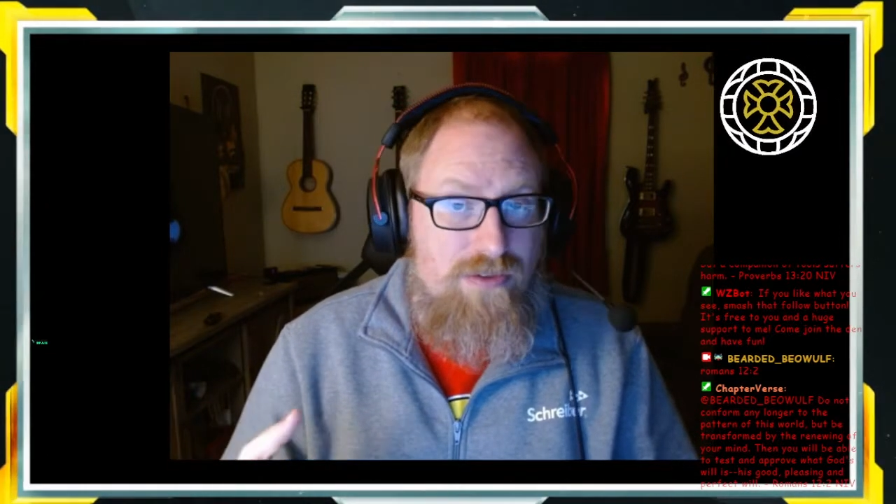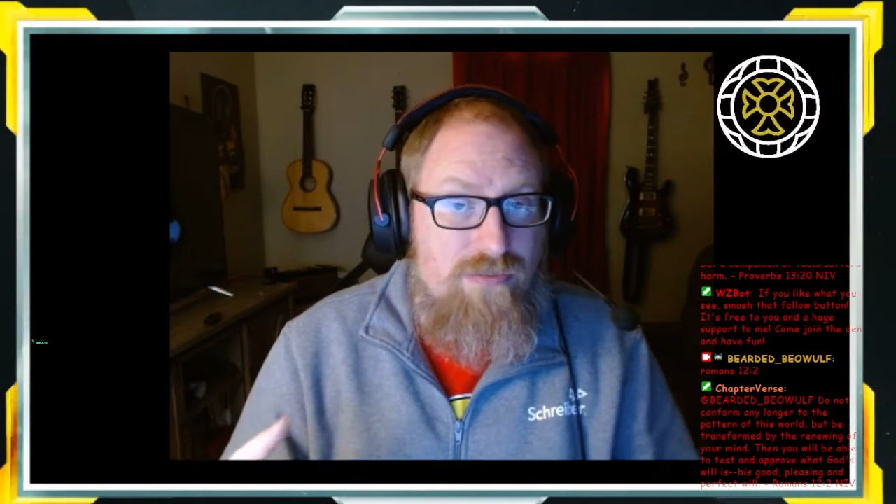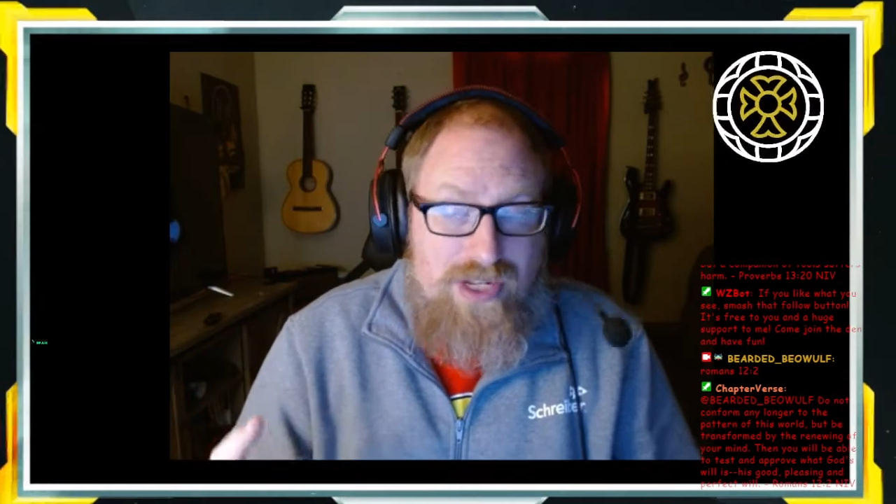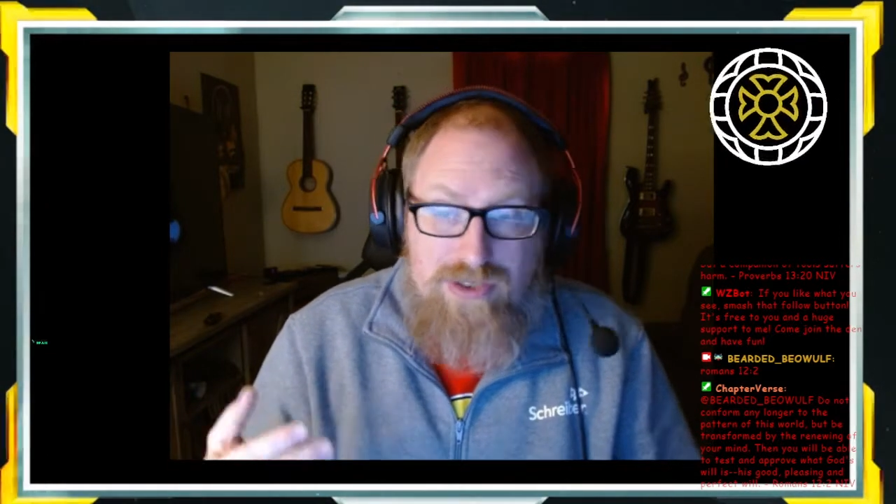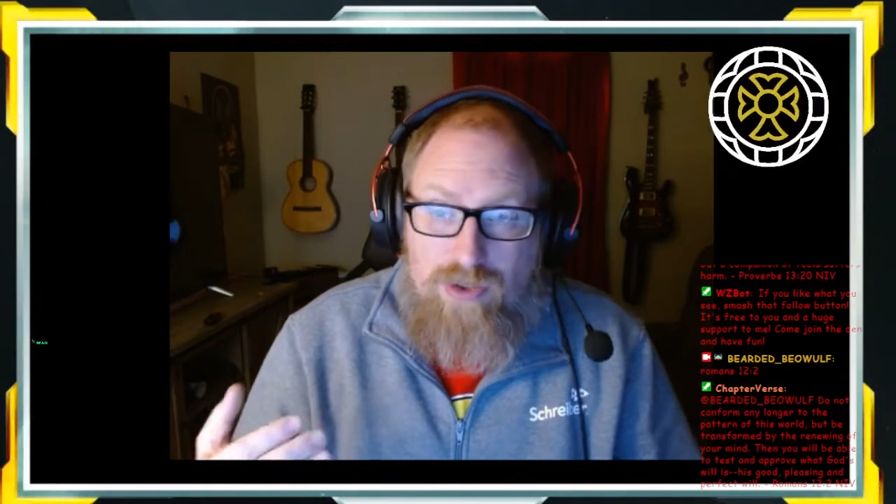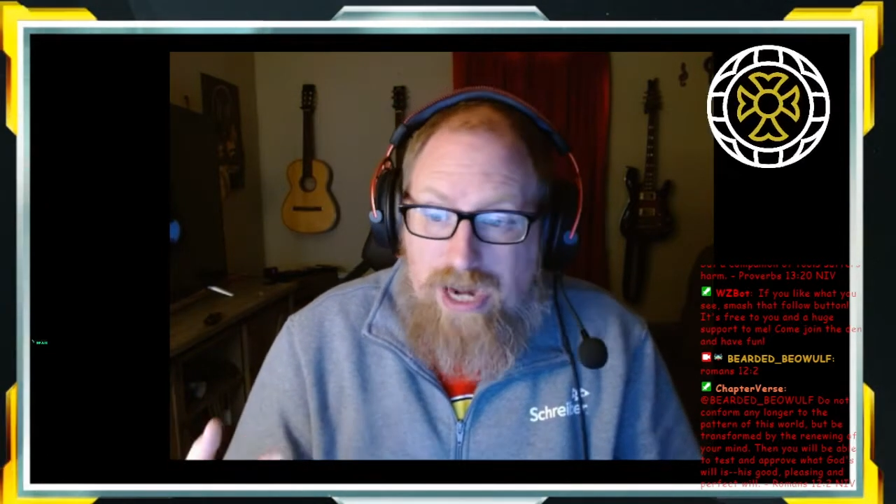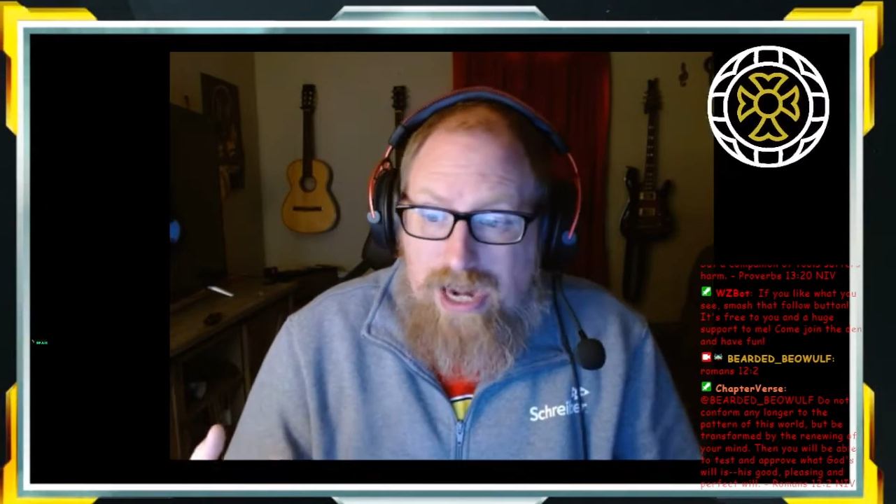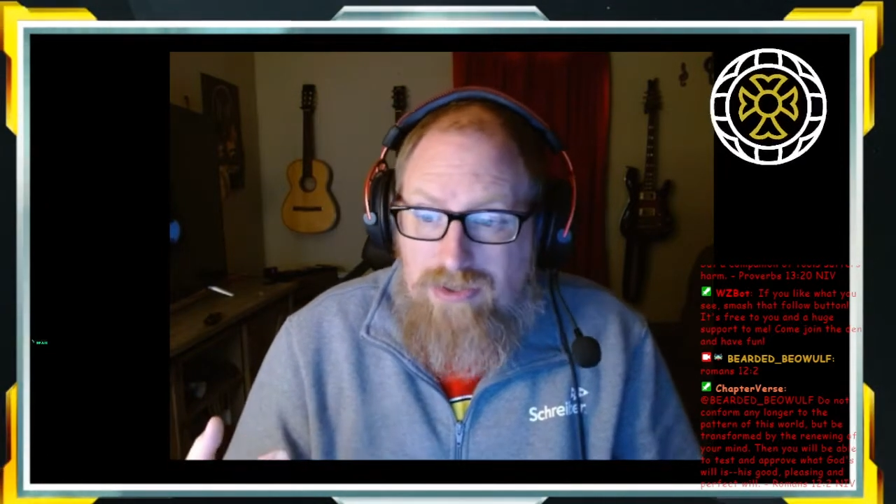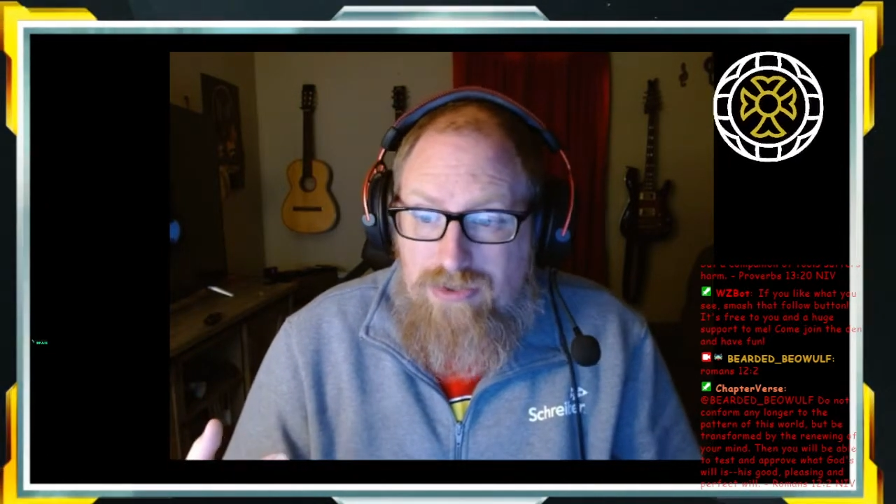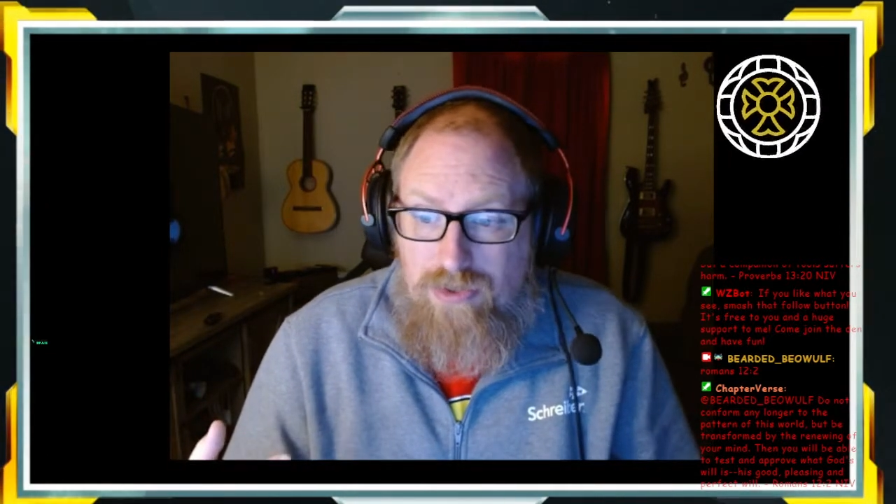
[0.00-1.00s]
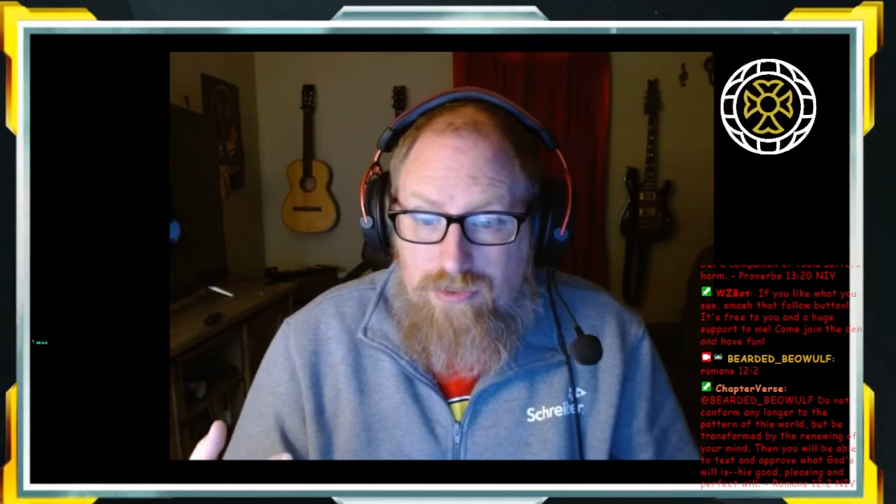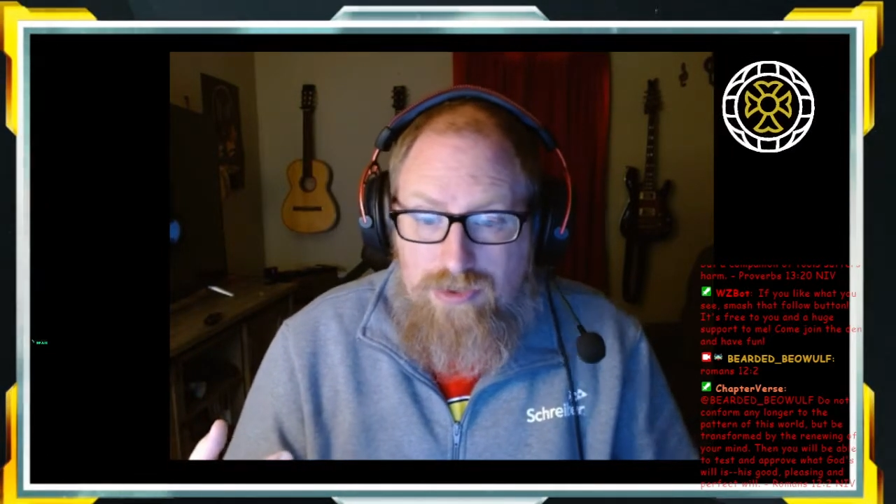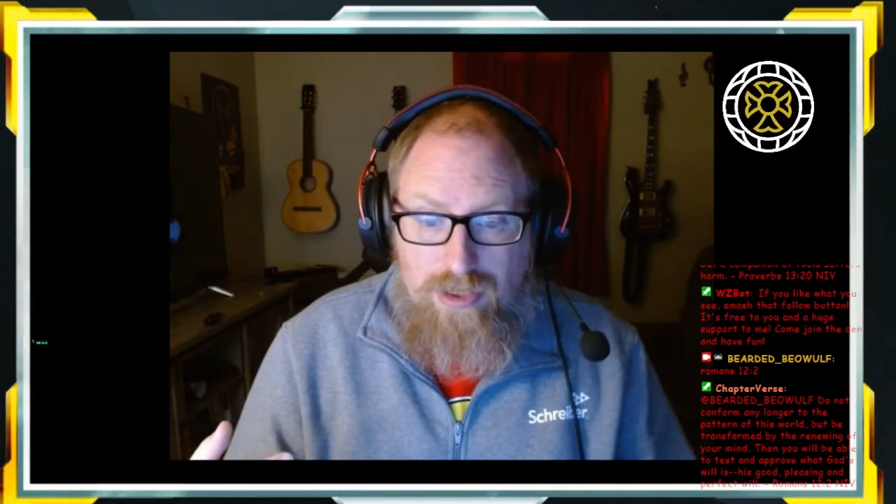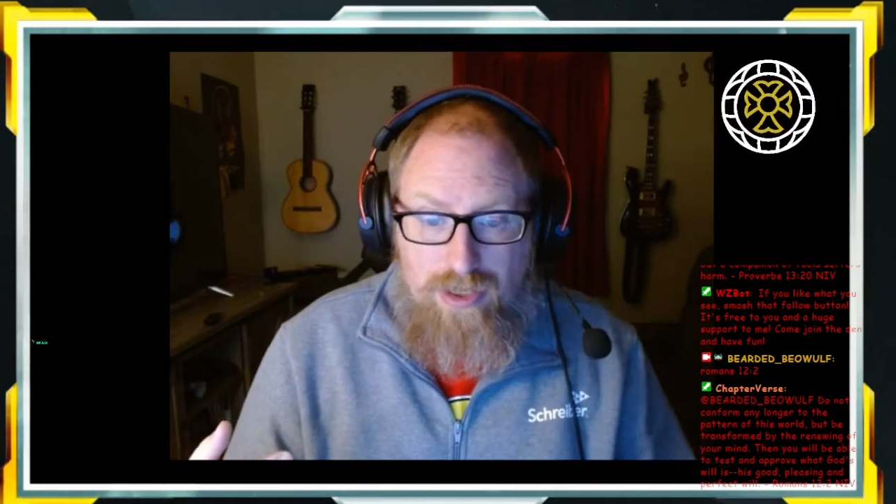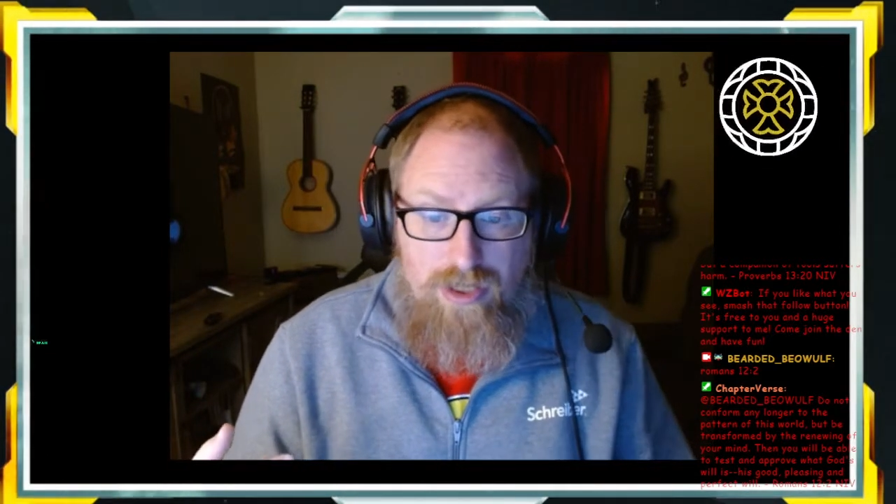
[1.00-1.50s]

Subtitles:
affects our attitudes.